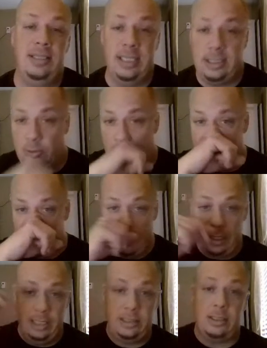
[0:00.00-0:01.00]
This right here
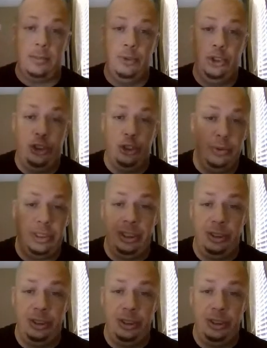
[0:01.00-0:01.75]
is some juicy,